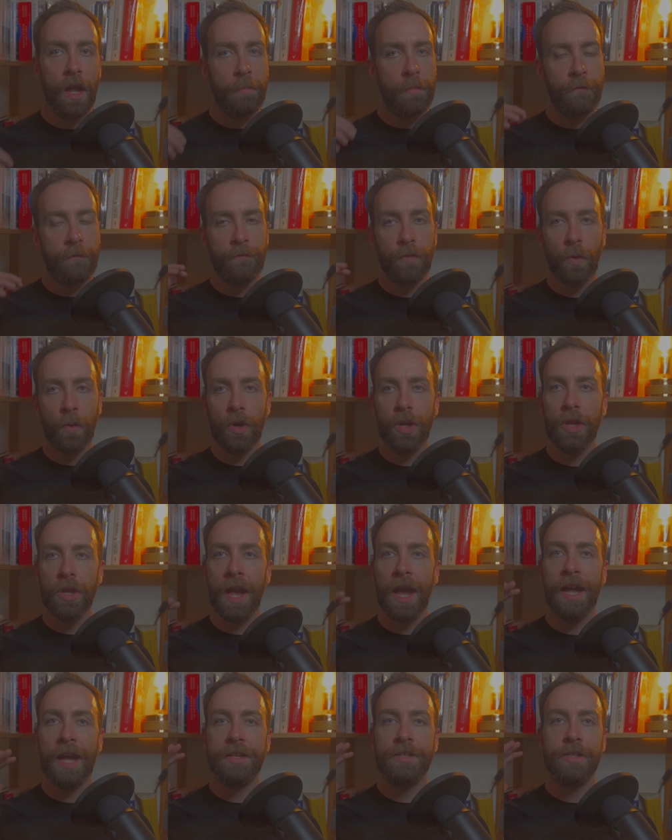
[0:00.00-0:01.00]
Before you
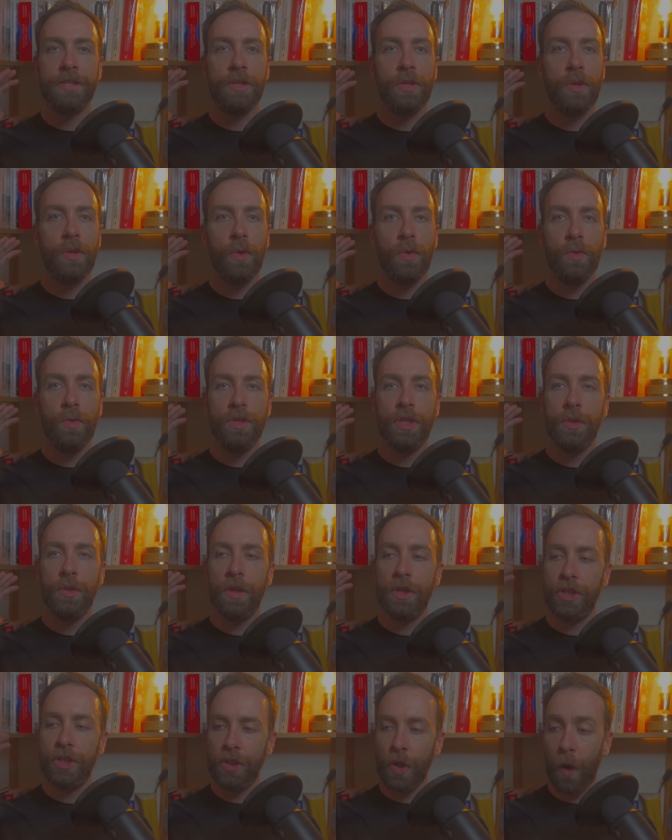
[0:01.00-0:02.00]
had to go to
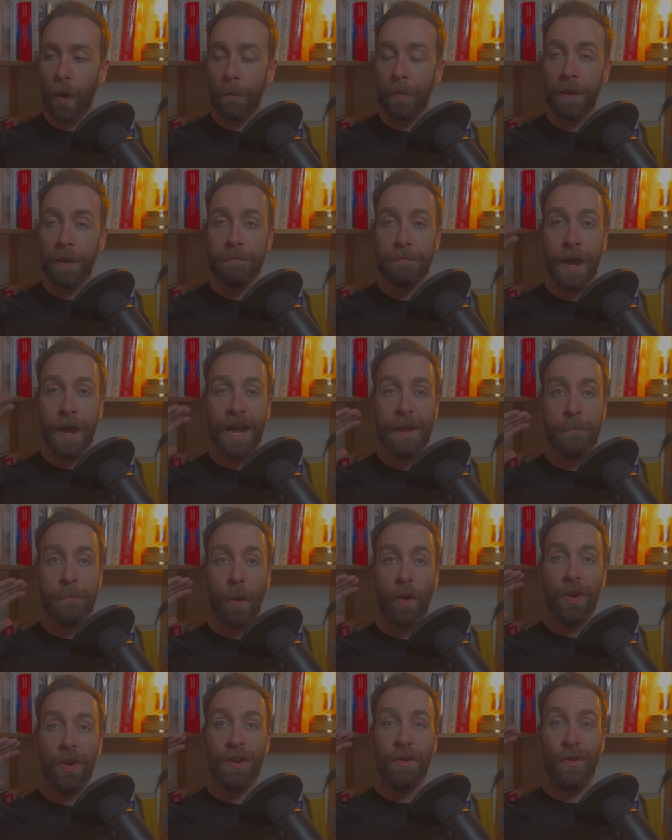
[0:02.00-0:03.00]
a shop and buy
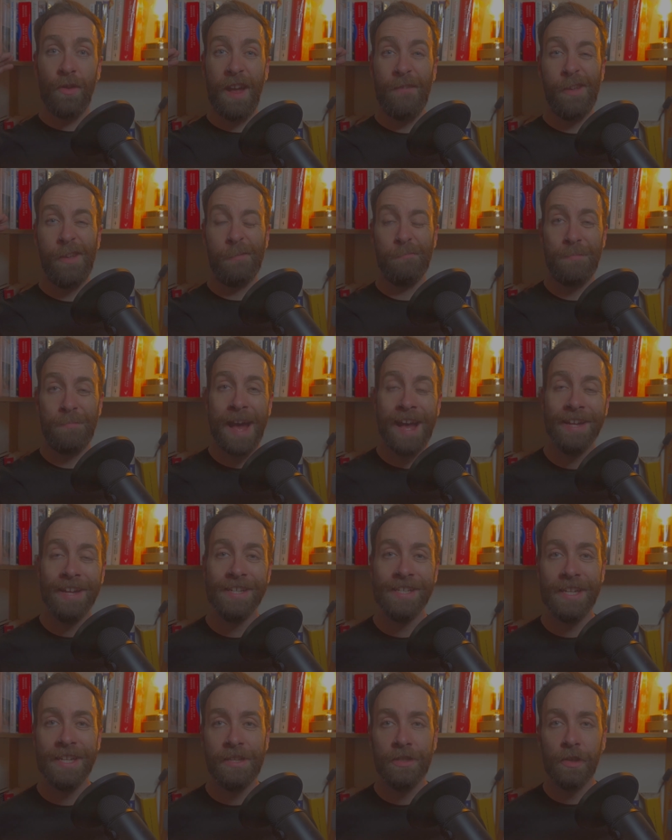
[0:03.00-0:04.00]
pornographic
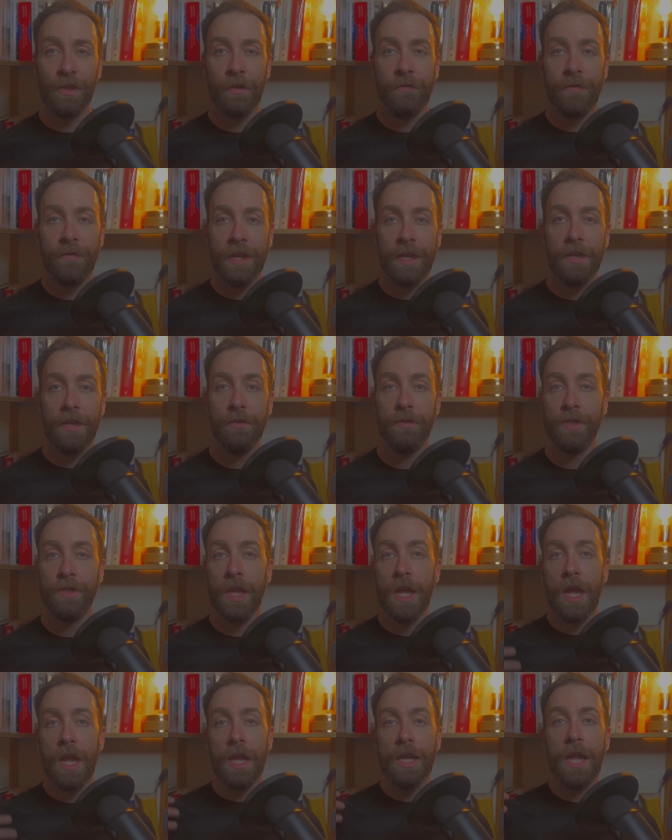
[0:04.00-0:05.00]
magazines or videos,
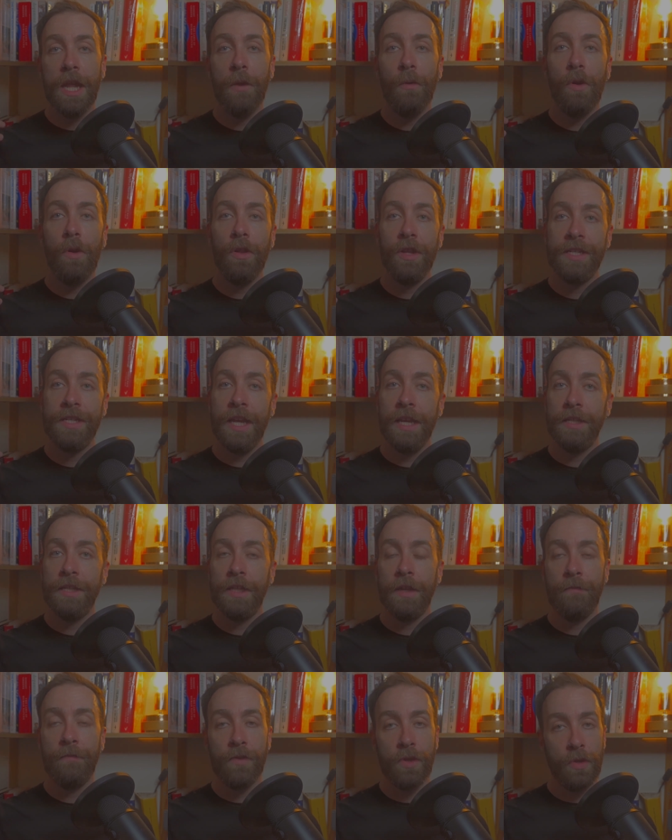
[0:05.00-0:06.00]
now all it takes is
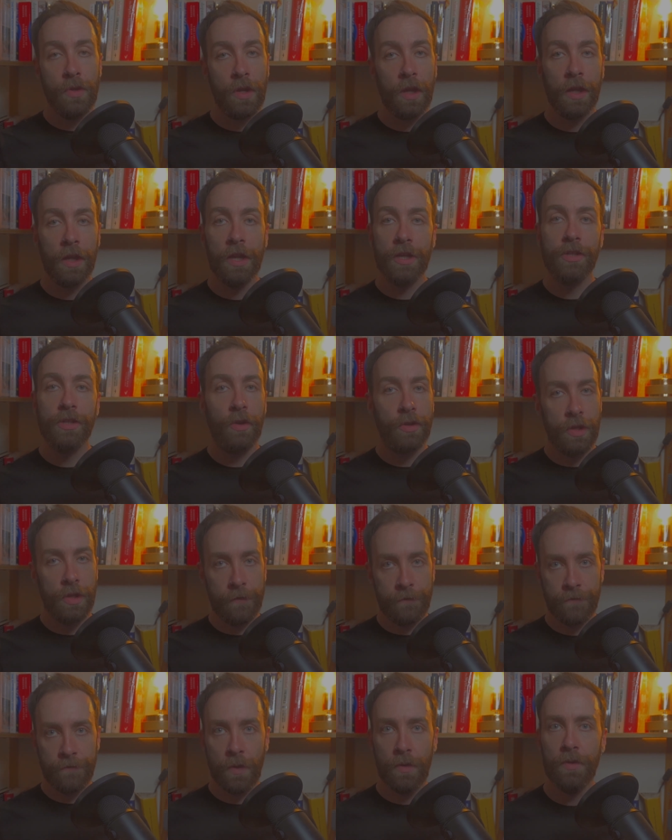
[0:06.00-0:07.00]
a few clicks on your
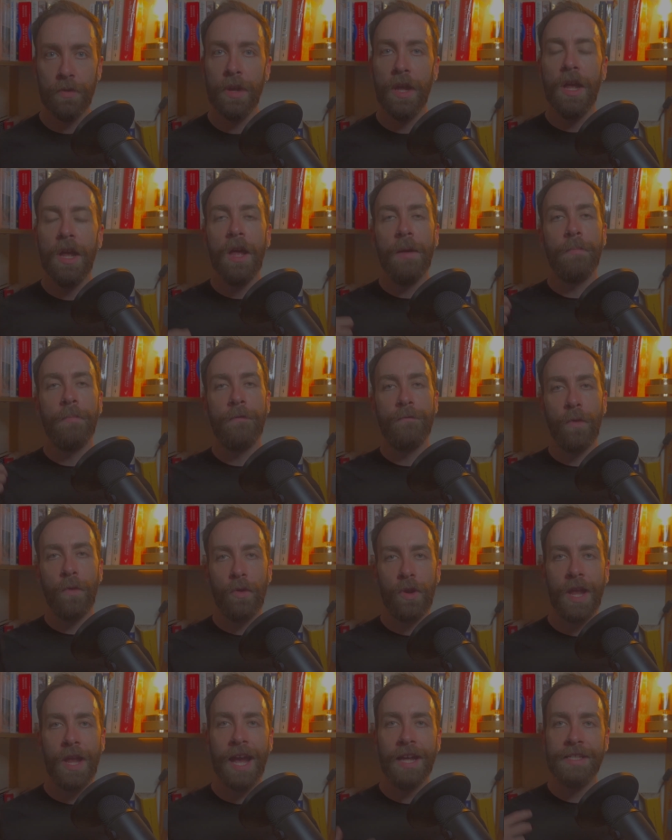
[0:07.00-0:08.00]
phone.
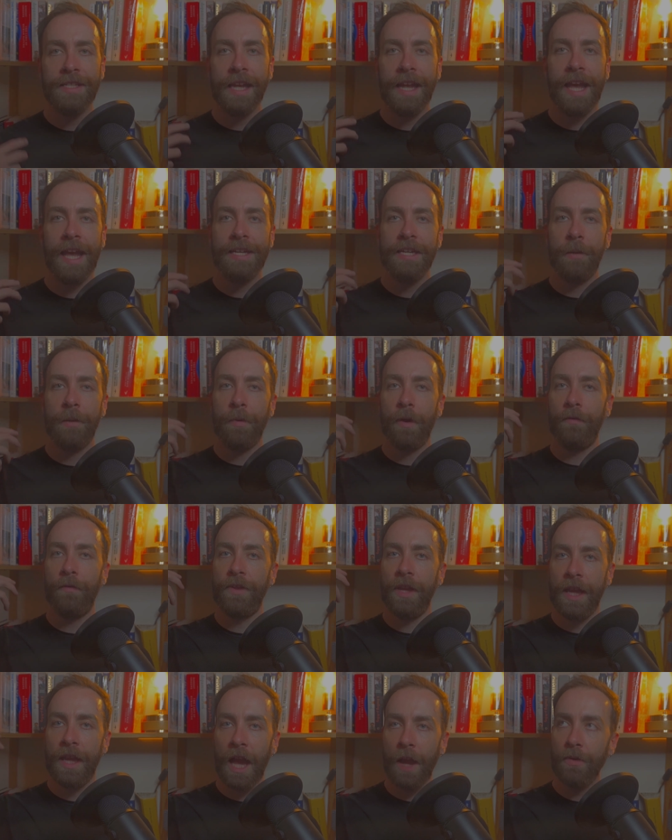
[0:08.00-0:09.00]
Before you had to get up off
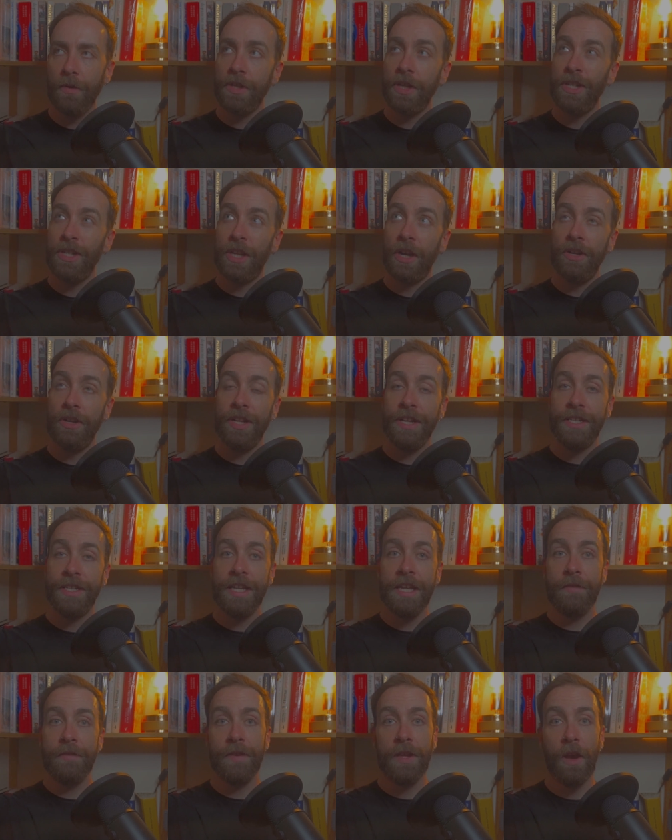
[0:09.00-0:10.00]
the couch and turn the
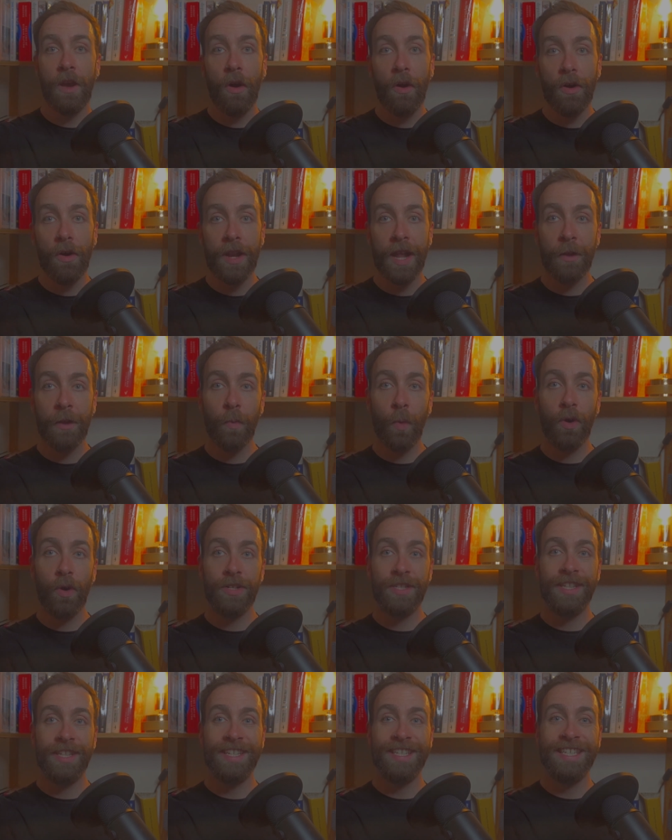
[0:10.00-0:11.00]
TV on and
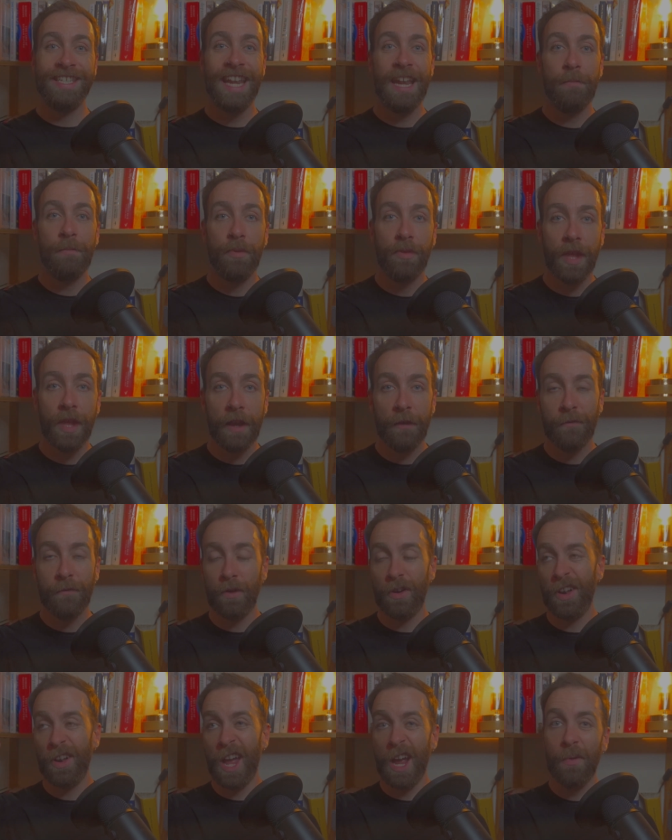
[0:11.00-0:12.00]
watch the same thing
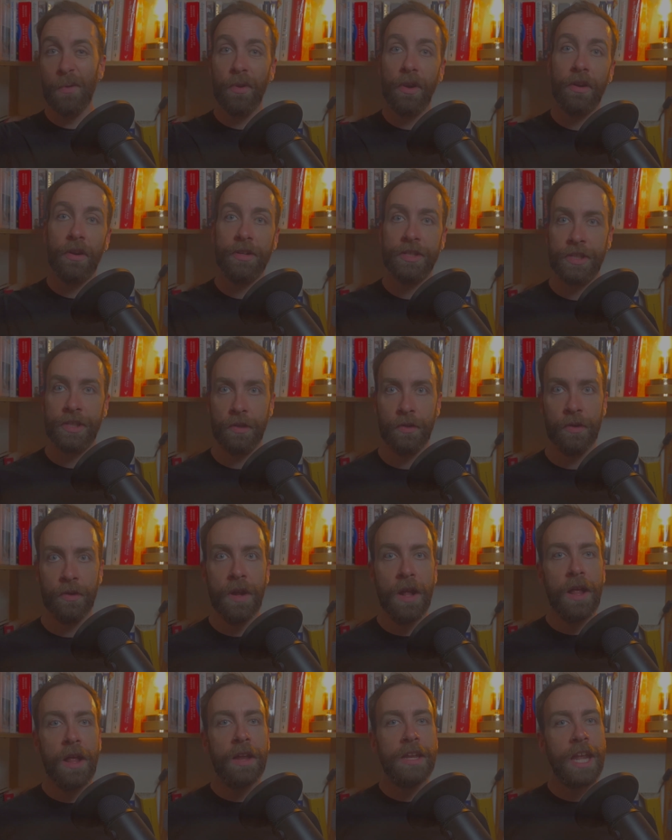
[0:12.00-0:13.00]
for an hour or so,
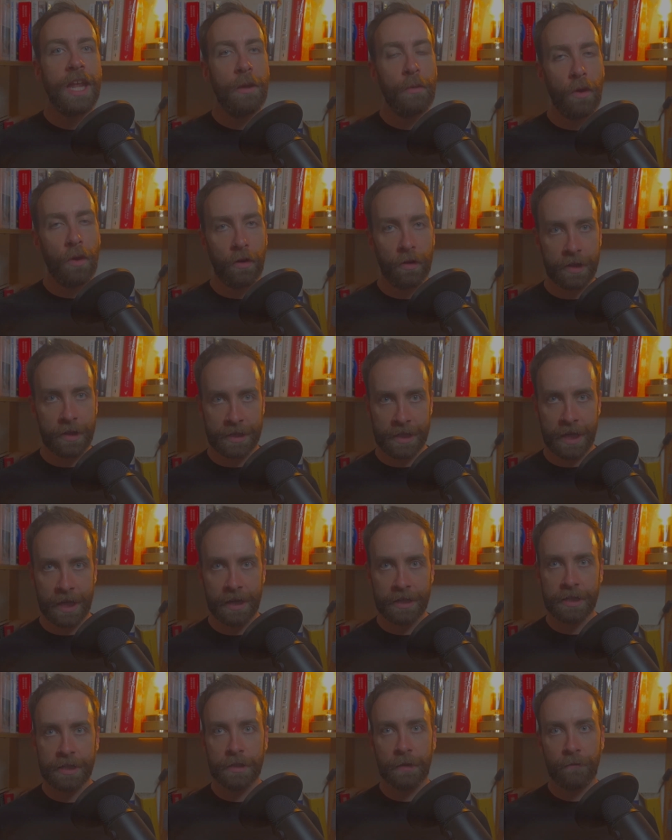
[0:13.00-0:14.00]
now all it
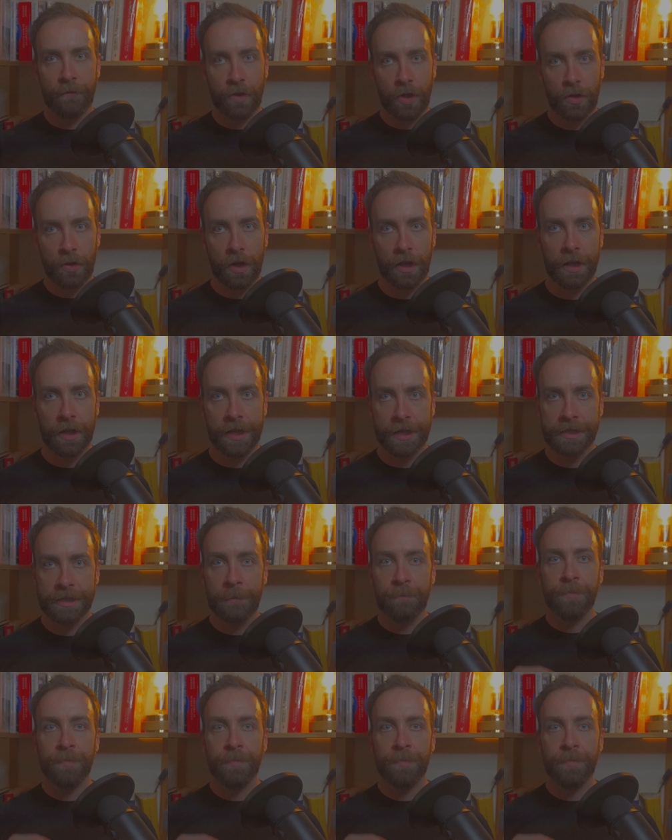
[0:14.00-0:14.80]
takes is a few clicks